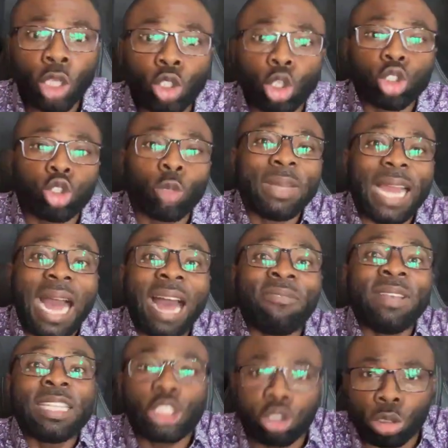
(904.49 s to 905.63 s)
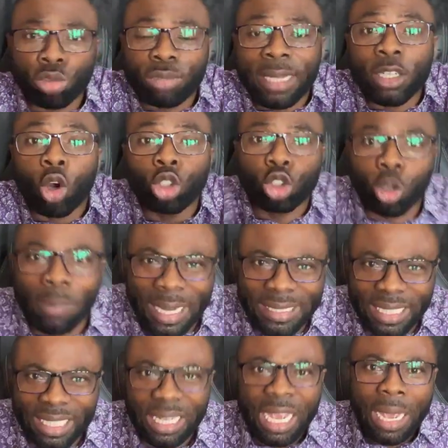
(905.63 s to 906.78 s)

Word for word: You should be having children automatic